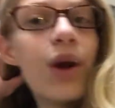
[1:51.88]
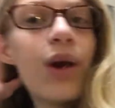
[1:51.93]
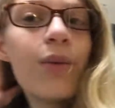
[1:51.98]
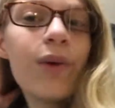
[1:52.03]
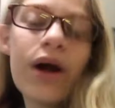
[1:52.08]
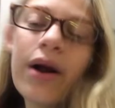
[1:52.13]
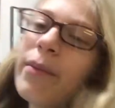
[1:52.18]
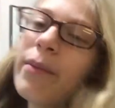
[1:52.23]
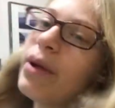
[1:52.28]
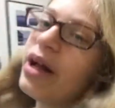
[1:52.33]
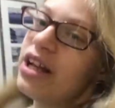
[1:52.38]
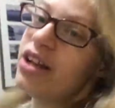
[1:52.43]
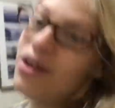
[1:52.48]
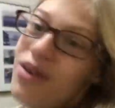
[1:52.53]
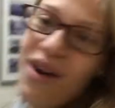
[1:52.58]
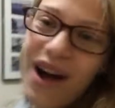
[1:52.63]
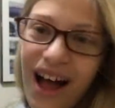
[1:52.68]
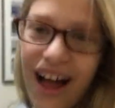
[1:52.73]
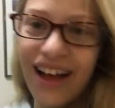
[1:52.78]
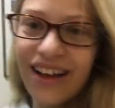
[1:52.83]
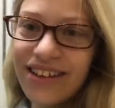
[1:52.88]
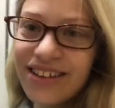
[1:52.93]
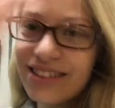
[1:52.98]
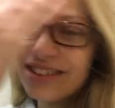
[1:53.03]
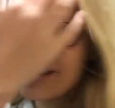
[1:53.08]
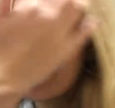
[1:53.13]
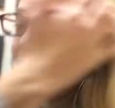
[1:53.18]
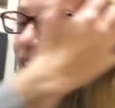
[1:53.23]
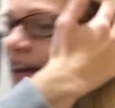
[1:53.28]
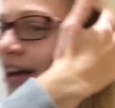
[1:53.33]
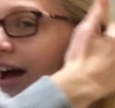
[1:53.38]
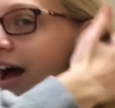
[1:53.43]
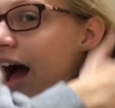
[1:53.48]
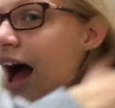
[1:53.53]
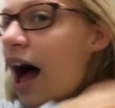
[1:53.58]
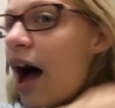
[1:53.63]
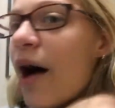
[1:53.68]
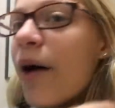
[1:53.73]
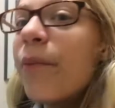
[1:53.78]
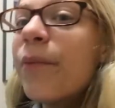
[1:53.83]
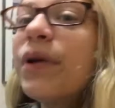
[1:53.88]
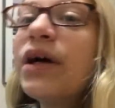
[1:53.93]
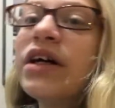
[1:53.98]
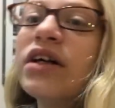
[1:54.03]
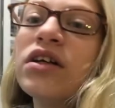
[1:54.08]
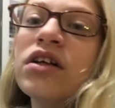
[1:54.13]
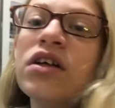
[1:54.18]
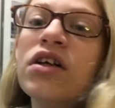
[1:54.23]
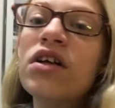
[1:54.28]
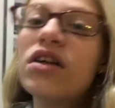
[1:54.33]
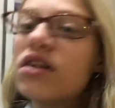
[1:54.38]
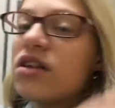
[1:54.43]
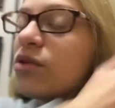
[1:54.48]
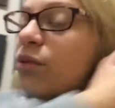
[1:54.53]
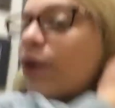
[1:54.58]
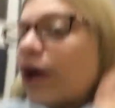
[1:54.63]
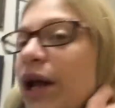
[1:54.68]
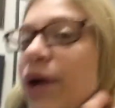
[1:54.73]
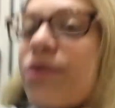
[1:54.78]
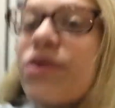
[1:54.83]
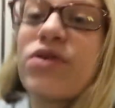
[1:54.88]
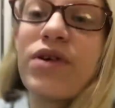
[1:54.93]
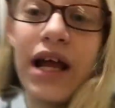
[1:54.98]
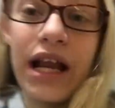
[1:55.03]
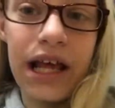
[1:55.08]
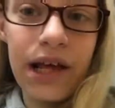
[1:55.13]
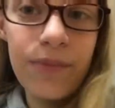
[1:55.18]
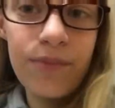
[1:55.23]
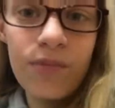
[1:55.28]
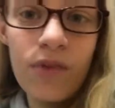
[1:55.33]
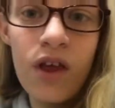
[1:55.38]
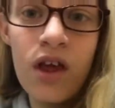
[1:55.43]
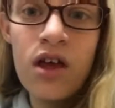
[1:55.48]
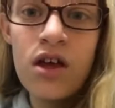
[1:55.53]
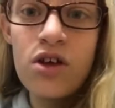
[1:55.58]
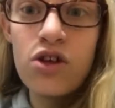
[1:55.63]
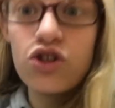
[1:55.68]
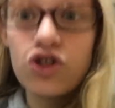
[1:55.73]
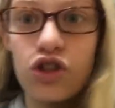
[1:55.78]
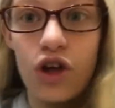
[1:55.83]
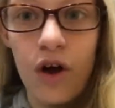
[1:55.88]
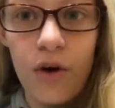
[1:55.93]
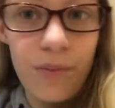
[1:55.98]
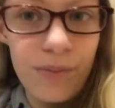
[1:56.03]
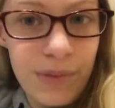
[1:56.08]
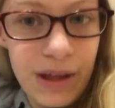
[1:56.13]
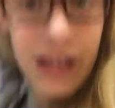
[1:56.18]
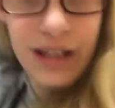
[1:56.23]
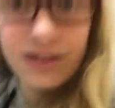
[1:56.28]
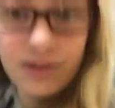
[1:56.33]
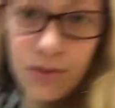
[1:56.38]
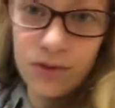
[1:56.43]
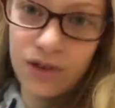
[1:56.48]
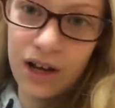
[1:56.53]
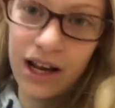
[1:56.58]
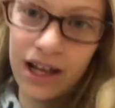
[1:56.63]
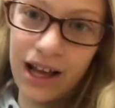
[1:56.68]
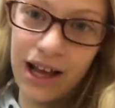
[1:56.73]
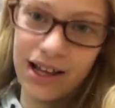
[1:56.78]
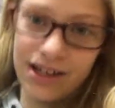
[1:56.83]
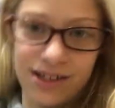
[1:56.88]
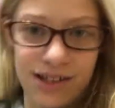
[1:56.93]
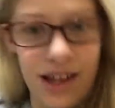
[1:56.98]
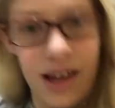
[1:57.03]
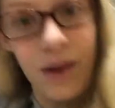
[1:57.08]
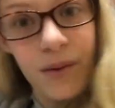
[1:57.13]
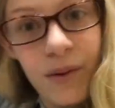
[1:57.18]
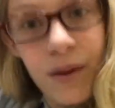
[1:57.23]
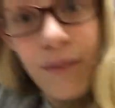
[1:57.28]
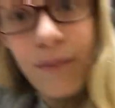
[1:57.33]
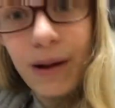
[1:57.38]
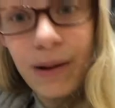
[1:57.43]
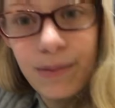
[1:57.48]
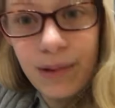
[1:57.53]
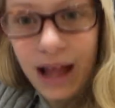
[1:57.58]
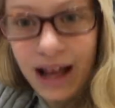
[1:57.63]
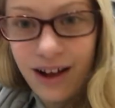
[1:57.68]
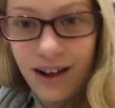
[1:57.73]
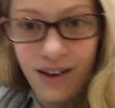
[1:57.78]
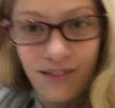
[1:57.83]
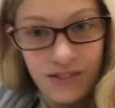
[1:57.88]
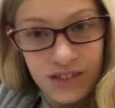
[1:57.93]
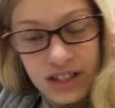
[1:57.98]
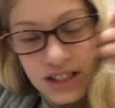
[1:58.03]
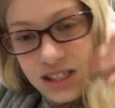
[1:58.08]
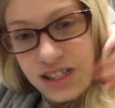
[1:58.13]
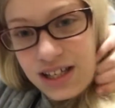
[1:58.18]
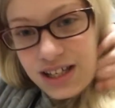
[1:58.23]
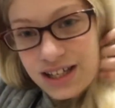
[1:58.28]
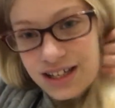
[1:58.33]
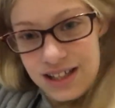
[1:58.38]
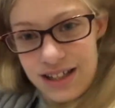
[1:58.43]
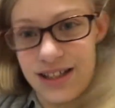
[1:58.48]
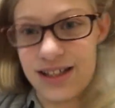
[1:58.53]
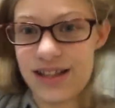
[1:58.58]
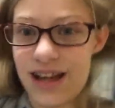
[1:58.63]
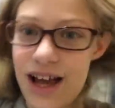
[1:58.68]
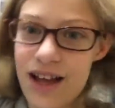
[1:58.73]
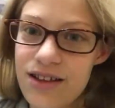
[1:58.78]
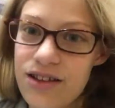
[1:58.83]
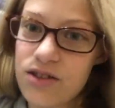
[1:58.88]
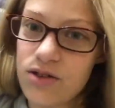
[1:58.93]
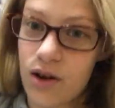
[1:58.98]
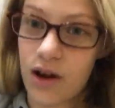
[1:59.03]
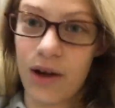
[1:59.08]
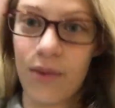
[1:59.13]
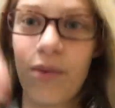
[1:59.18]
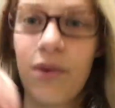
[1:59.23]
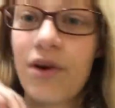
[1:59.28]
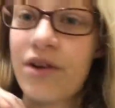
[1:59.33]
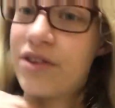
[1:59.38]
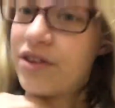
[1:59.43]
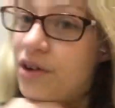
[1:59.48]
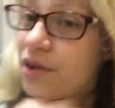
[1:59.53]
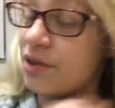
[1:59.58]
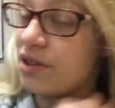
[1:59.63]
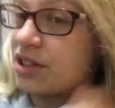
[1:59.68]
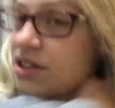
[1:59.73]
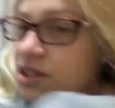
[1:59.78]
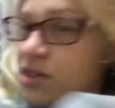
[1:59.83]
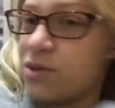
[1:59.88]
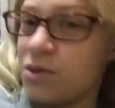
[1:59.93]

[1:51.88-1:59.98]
want to wear my new Uggs um, when it was raining so because it was raining, I decided to wear my black Converse instead. So I wore those to